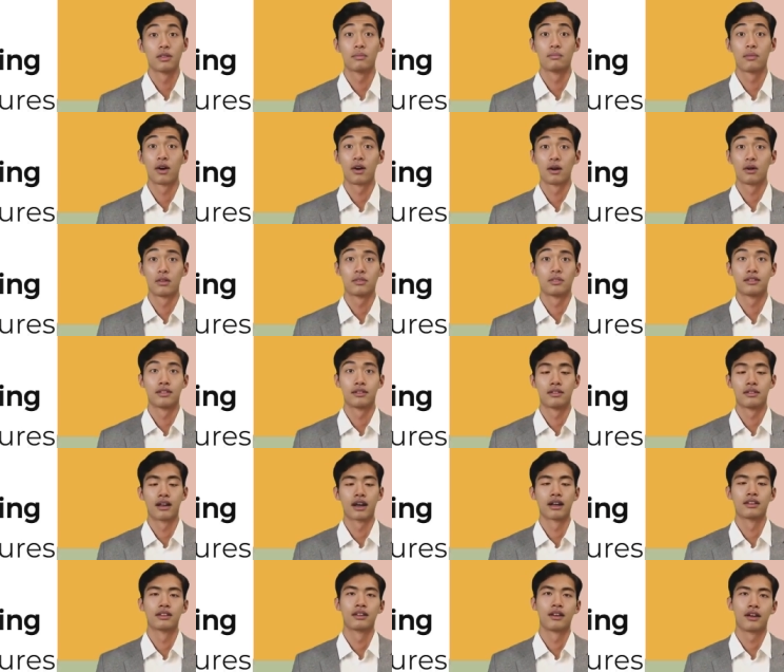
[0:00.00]
demand,
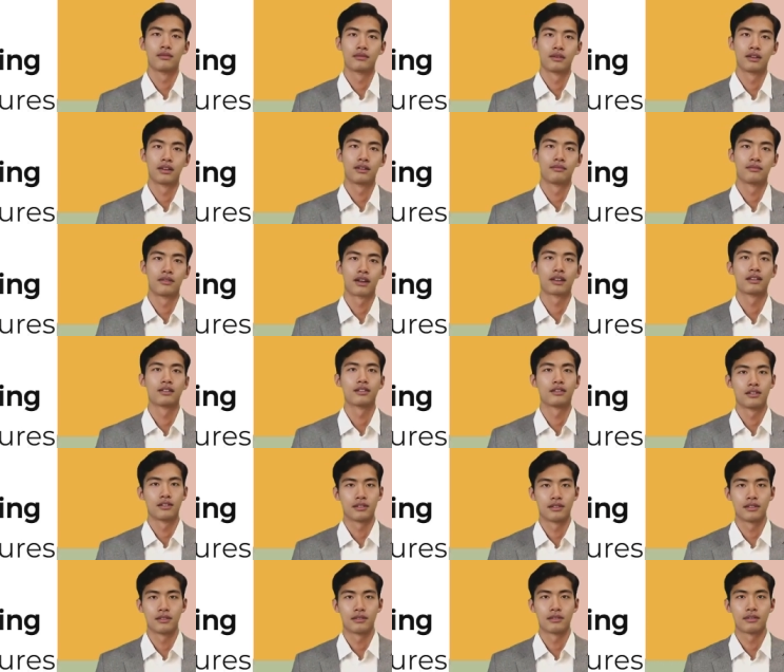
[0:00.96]
and local
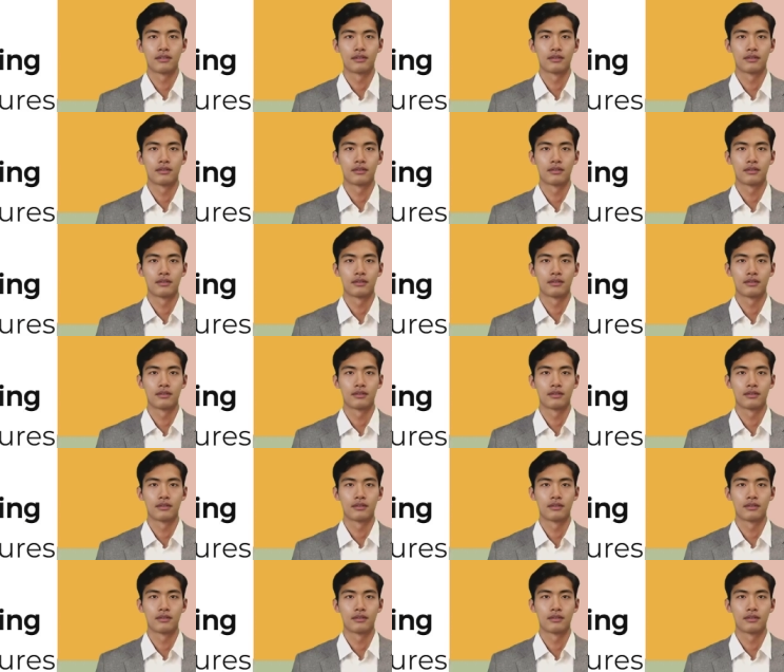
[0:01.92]
events.